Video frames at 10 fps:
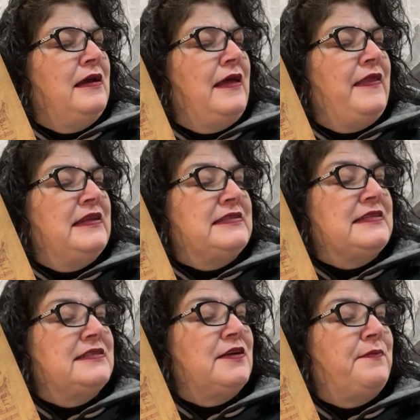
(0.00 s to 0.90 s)
And then it
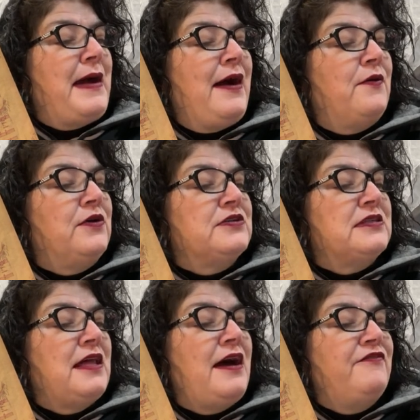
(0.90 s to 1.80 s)
says their powers,
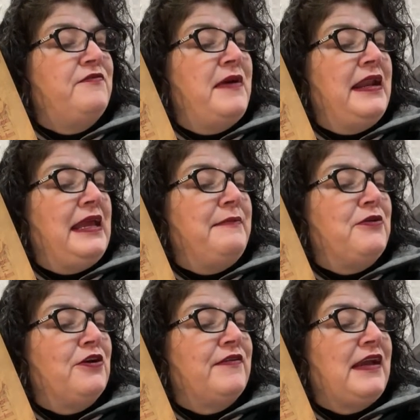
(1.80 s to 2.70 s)
love, money,
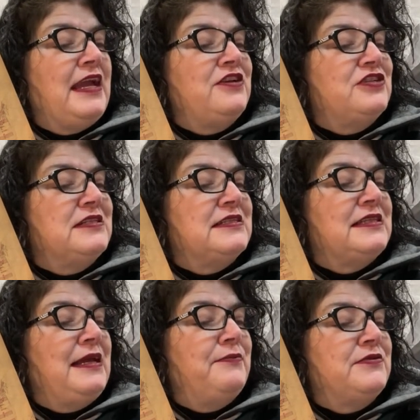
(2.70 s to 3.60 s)
purification,
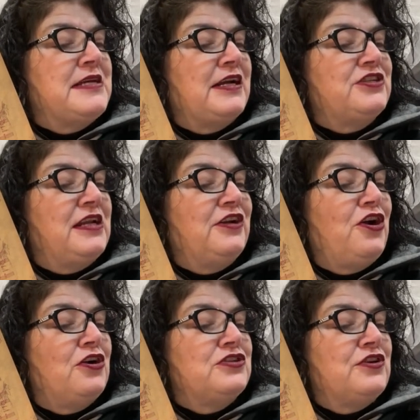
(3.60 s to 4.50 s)
sleep, protection, and
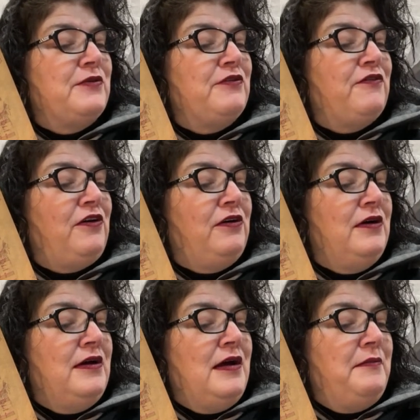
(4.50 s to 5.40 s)
curse removal.
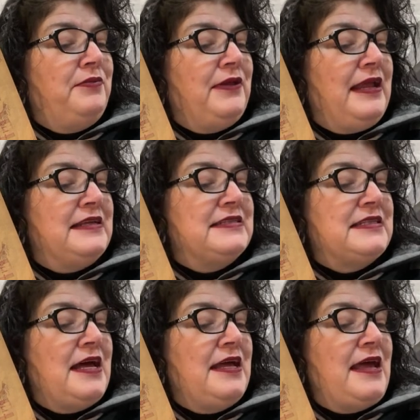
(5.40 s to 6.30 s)
Planet
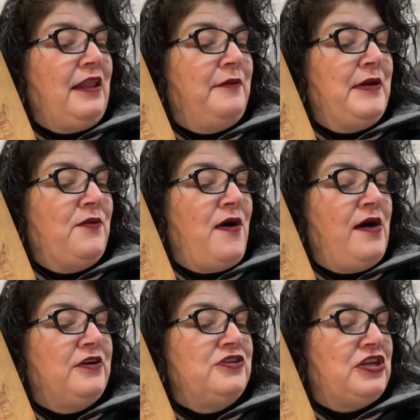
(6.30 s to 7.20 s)
sun, element
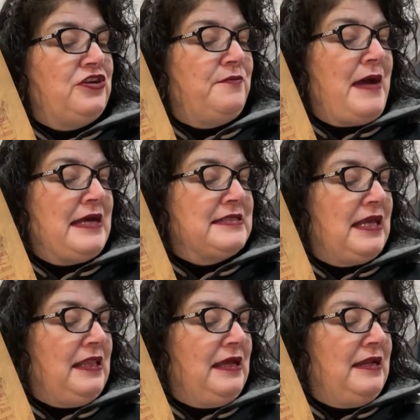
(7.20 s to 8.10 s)
water, gender
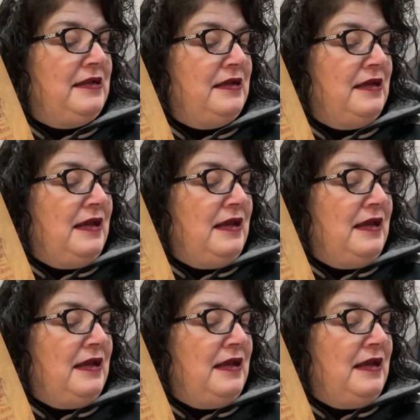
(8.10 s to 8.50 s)
masculine.